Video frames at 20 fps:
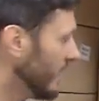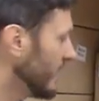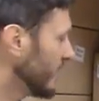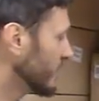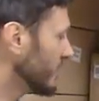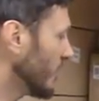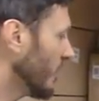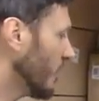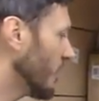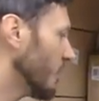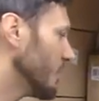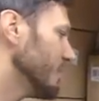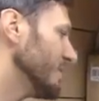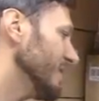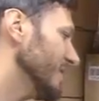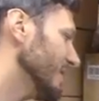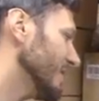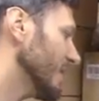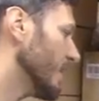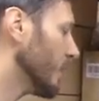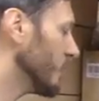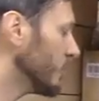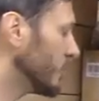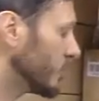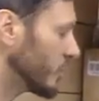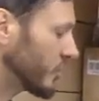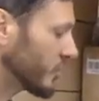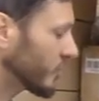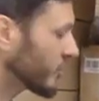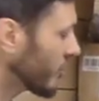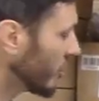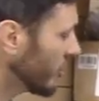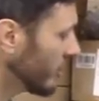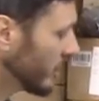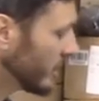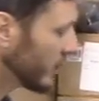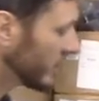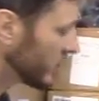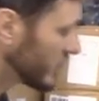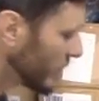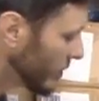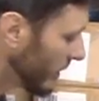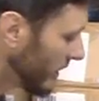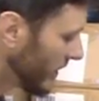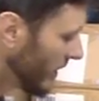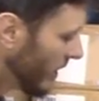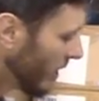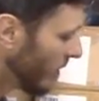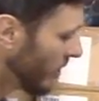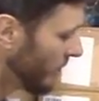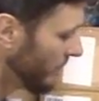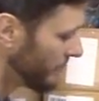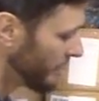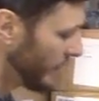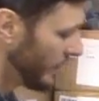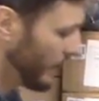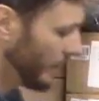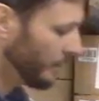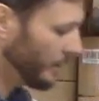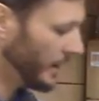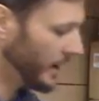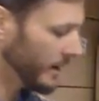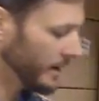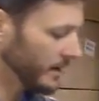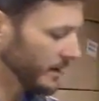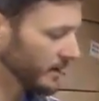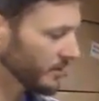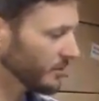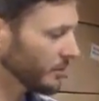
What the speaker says: So, you know, you could certainly do it though, but it's